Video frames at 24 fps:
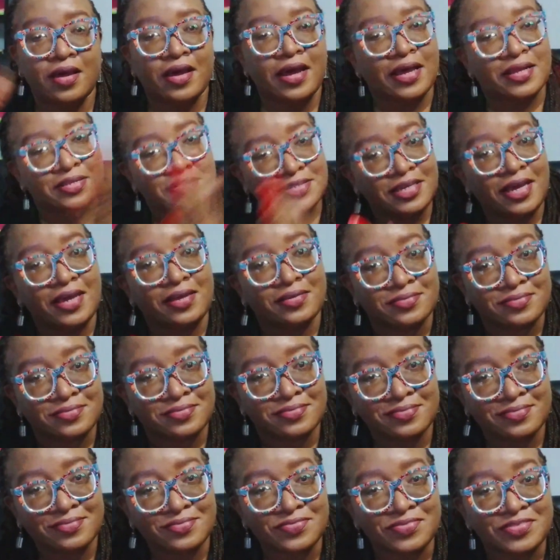at 10.
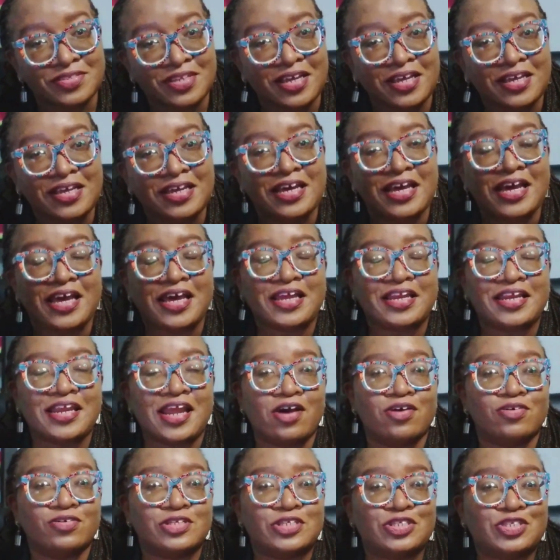
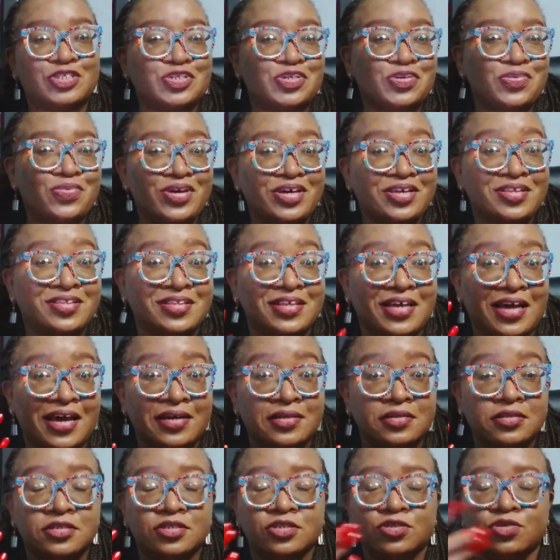Now, doing
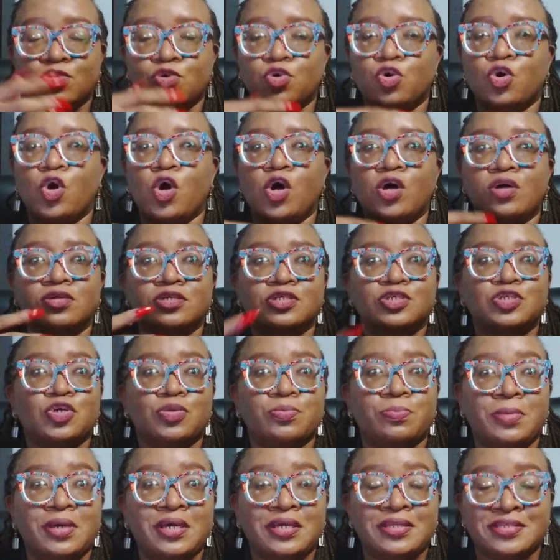that also
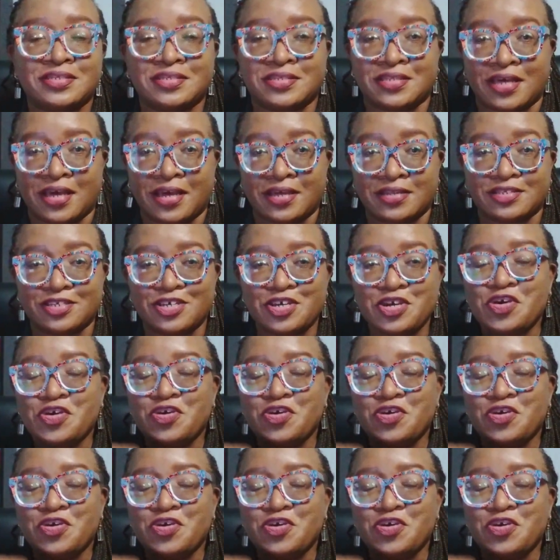means that